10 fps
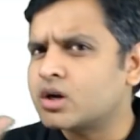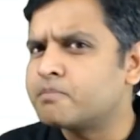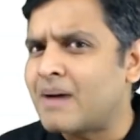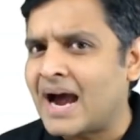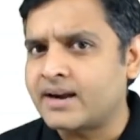
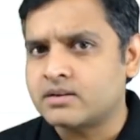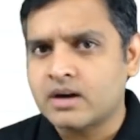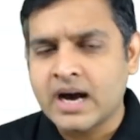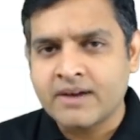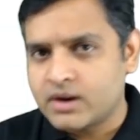bad.
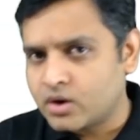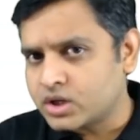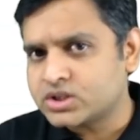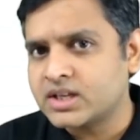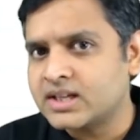I will
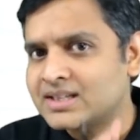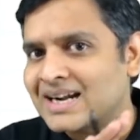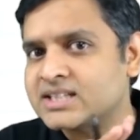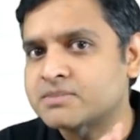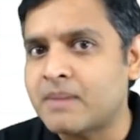not say that
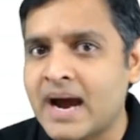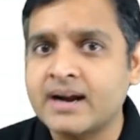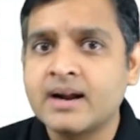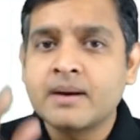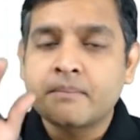that is
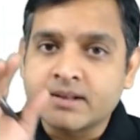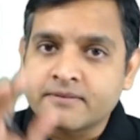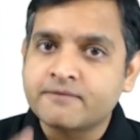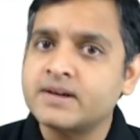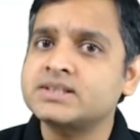bad, but the
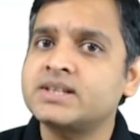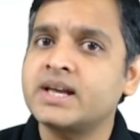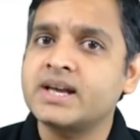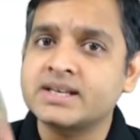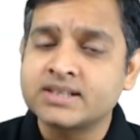first
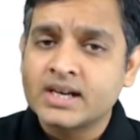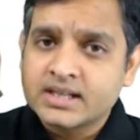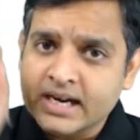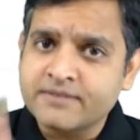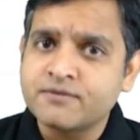thing is
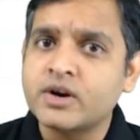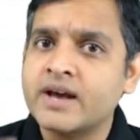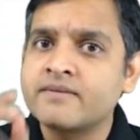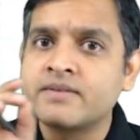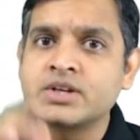that for
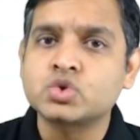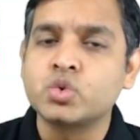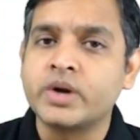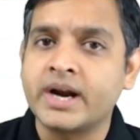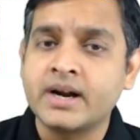every
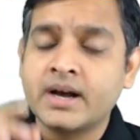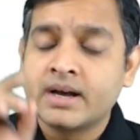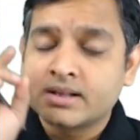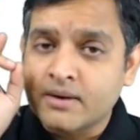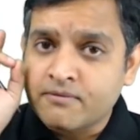student,
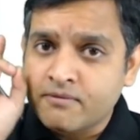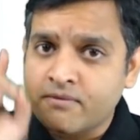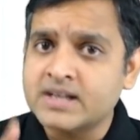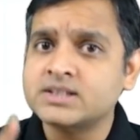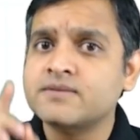the
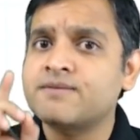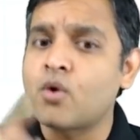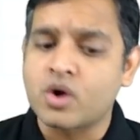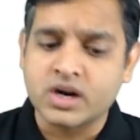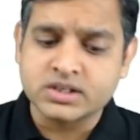first
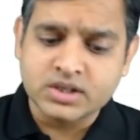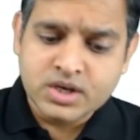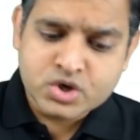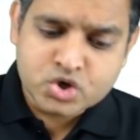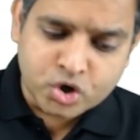focus
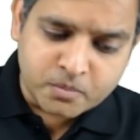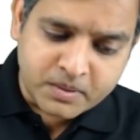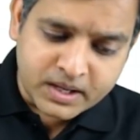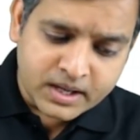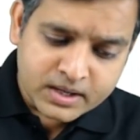should
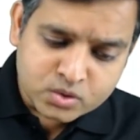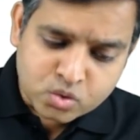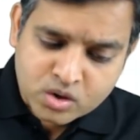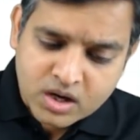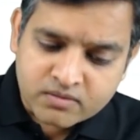be
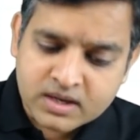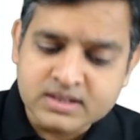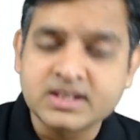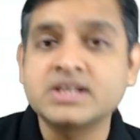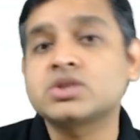to cover
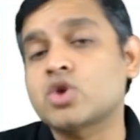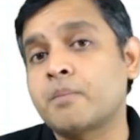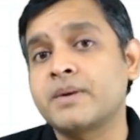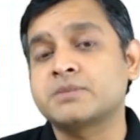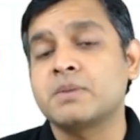these
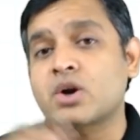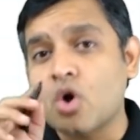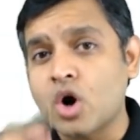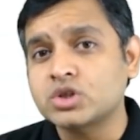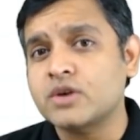topics,
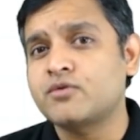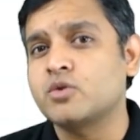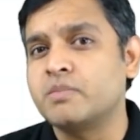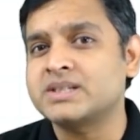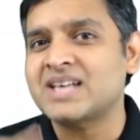because if
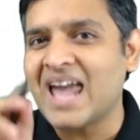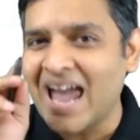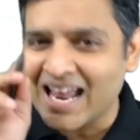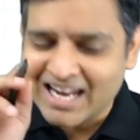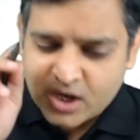you miss
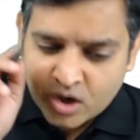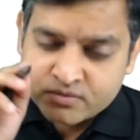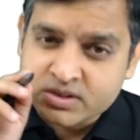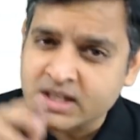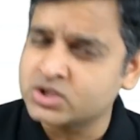any
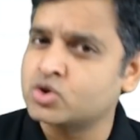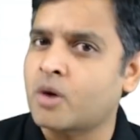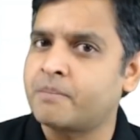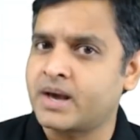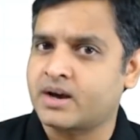of this
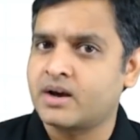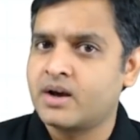topic